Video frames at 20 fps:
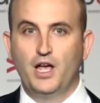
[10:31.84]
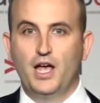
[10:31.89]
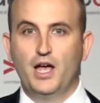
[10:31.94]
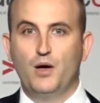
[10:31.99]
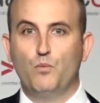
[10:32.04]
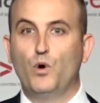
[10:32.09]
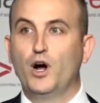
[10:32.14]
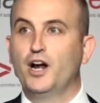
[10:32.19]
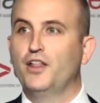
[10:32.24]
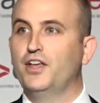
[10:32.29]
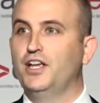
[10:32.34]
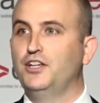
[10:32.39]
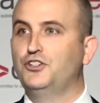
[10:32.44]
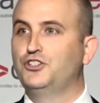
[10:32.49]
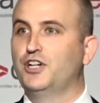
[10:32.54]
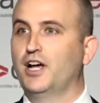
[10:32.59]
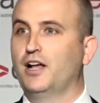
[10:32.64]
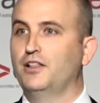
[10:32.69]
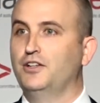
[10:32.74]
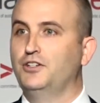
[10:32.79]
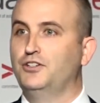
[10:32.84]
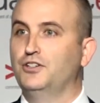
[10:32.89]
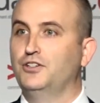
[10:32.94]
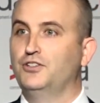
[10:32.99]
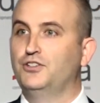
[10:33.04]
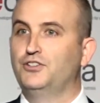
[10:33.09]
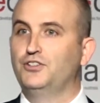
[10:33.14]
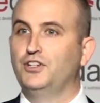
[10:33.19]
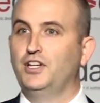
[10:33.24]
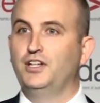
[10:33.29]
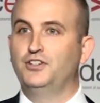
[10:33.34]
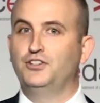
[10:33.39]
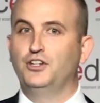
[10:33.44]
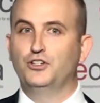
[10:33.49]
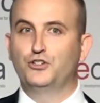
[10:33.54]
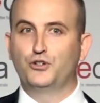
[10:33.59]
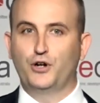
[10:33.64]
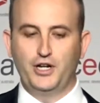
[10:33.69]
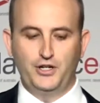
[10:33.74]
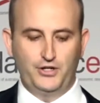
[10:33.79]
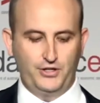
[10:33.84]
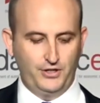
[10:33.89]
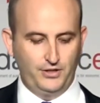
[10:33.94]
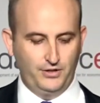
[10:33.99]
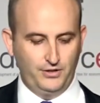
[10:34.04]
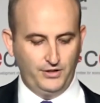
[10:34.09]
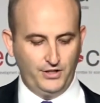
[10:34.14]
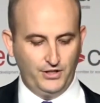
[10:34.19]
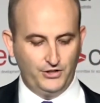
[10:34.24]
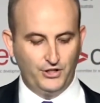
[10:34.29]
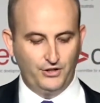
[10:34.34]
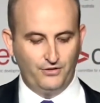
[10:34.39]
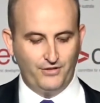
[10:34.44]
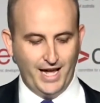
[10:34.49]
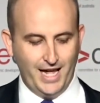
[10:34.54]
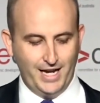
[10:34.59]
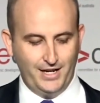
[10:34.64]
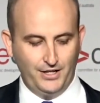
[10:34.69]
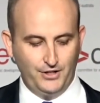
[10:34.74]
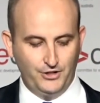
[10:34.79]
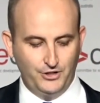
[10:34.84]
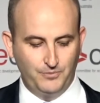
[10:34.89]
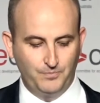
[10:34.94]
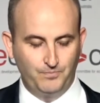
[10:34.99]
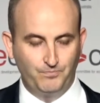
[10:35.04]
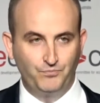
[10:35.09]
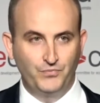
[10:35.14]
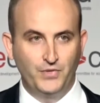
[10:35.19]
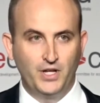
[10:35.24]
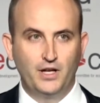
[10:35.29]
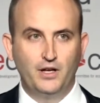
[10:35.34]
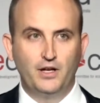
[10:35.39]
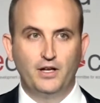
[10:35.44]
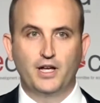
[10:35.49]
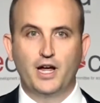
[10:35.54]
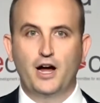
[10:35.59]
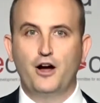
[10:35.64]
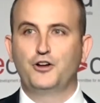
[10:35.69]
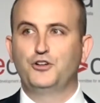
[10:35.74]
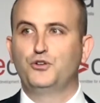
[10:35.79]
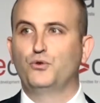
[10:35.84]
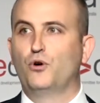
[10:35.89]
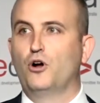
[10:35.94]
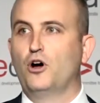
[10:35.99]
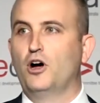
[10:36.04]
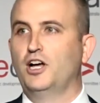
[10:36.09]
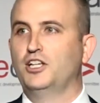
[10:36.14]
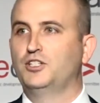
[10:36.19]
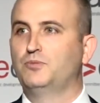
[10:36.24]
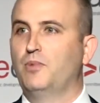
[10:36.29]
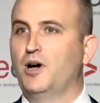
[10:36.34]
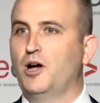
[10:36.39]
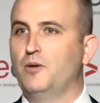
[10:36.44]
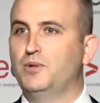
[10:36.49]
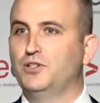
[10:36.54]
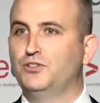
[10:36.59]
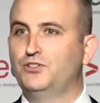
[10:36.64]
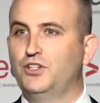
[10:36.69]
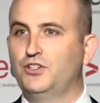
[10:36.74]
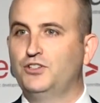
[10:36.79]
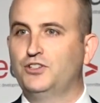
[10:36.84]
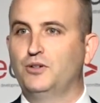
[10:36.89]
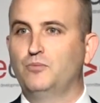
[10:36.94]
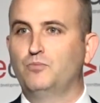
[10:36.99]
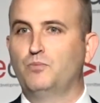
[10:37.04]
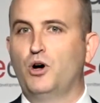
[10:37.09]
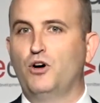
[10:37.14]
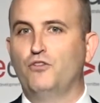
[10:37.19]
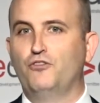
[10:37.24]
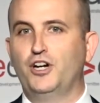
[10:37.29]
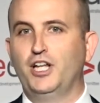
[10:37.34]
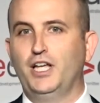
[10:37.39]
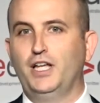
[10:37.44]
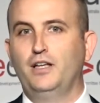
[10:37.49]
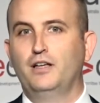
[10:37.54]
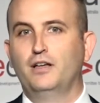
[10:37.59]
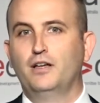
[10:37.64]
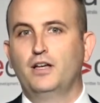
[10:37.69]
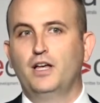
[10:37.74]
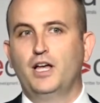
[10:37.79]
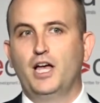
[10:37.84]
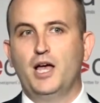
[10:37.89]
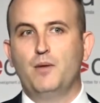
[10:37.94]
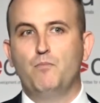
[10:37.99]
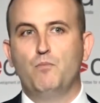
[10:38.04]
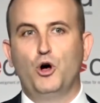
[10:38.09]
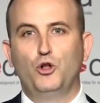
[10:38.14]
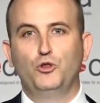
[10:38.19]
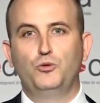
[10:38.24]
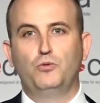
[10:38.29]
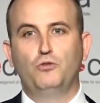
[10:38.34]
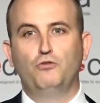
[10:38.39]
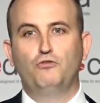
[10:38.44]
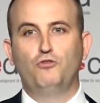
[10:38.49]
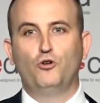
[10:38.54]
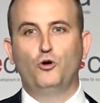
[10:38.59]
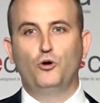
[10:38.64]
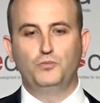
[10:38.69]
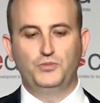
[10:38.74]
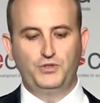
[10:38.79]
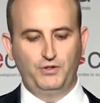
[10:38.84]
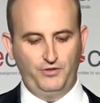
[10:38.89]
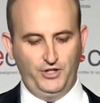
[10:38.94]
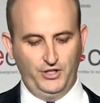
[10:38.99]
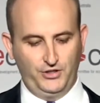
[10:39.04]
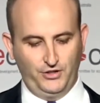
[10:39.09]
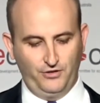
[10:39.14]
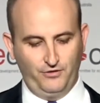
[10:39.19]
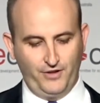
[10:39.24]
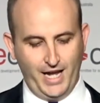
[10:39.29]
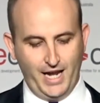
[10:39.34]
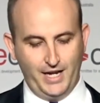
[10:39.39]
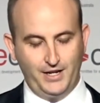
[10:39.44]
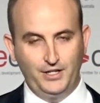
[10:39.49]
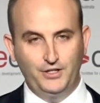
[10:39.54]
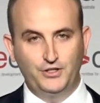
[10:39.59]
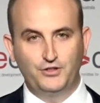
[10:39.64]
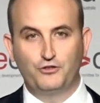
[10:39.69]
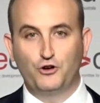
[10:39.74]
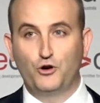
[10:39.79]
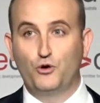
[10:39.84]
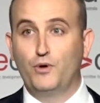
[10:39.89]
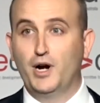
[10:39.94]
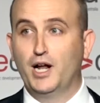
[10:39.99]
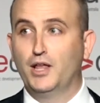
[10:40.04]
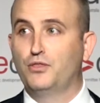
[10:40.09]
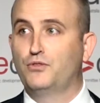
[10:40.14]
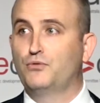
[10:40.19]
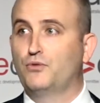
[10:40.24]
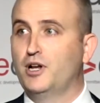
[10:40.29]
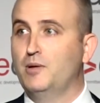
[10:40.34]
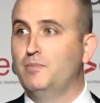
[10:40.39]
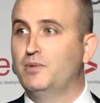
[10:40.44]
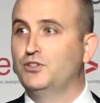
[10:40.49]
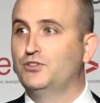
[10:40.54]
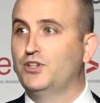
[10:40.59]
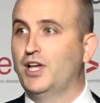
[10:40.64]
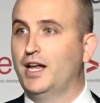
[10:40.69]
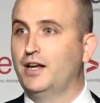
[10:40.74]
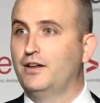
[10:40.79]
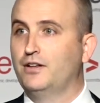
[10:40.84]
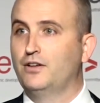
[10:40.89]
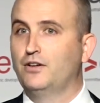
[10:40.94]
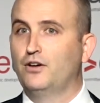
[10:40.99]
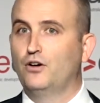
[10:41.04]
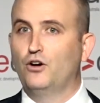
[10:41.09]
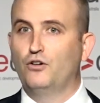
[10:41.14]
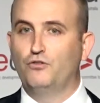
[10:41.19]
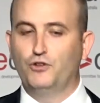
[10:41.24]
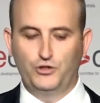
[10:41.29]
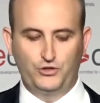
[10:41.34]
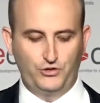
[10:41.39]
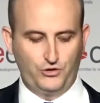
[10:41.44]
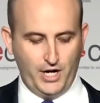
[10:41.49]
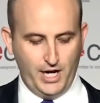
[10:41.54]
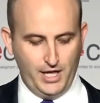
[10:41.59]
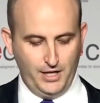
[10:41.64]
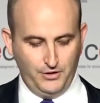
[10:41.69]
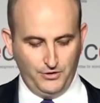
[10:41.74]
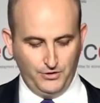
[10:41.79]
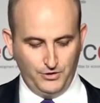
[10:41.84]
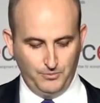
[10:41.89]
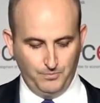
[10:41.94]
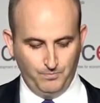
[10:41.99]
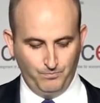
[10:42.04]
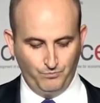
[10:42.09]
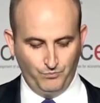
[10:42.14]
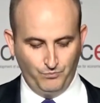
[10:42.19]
And one of these challenges is entrenched disadvantage, characterised by persistent poverty and multiple forms of disadvantage for around 3% of Australians.